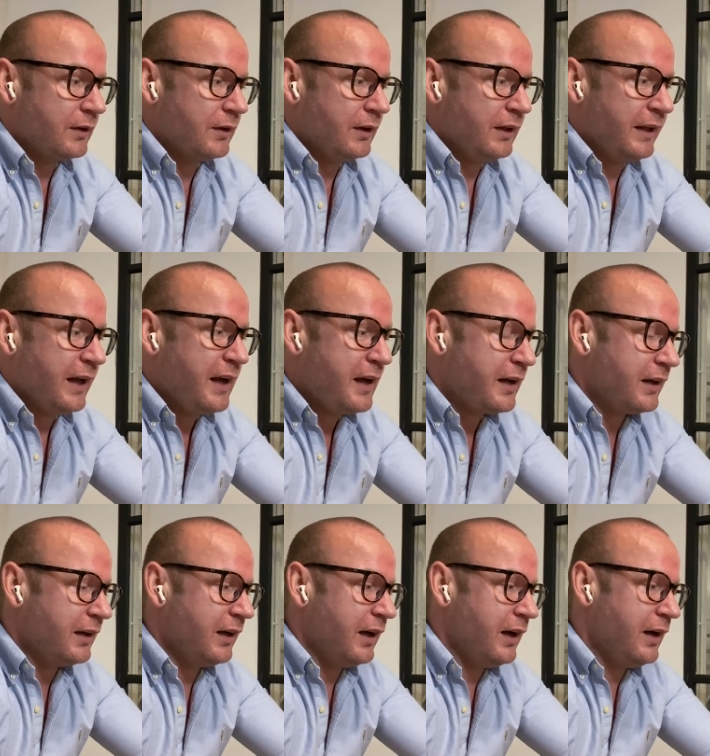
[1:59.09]
Yeah,
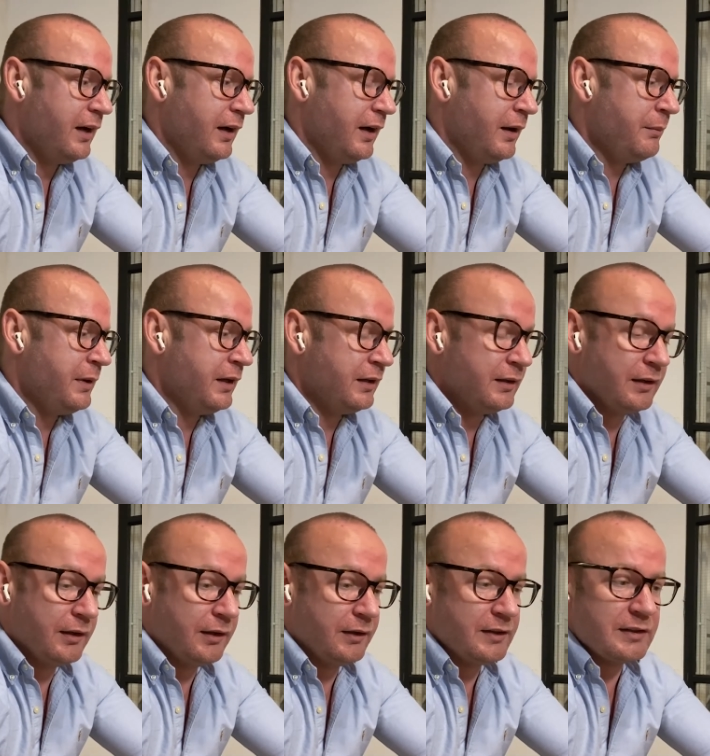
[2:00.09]

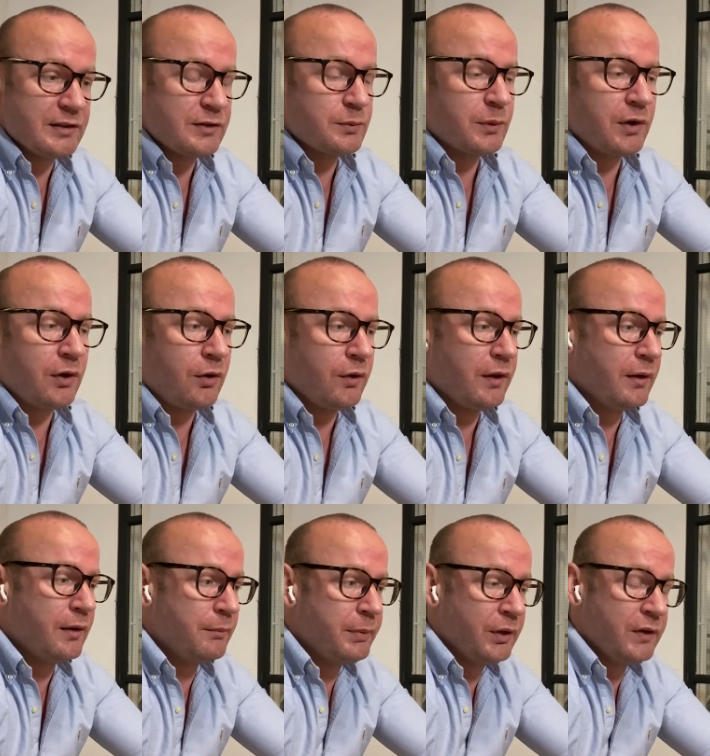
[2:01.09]
this is where all the
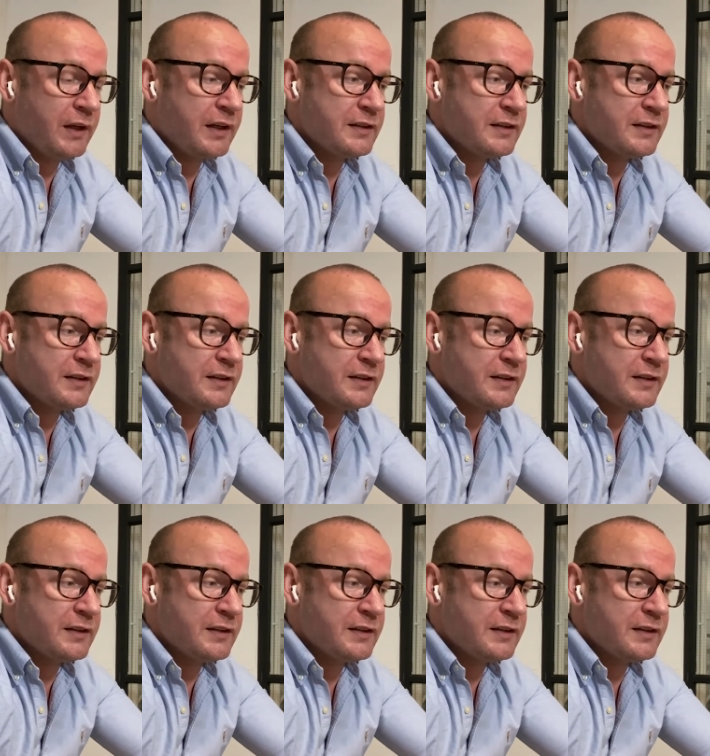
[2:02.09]
building is